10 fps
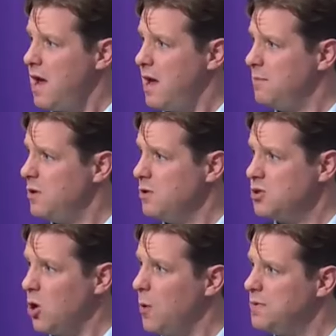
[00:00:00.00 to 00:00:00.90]
um, new
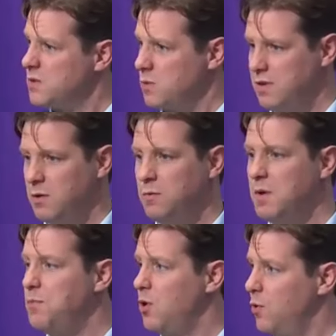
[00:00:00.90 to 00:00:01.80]
jobs, with the,
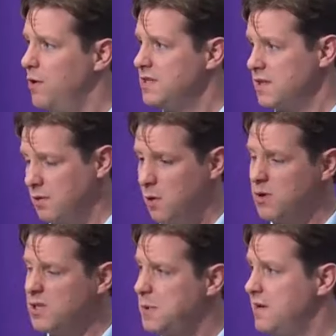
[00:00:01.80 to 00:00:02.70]
the poorest, the
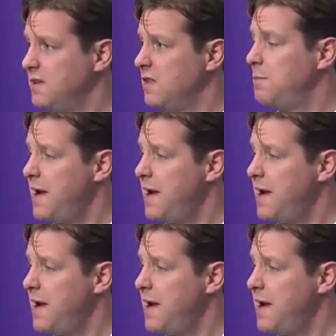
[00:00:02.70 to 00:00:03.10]
lowest paid have done the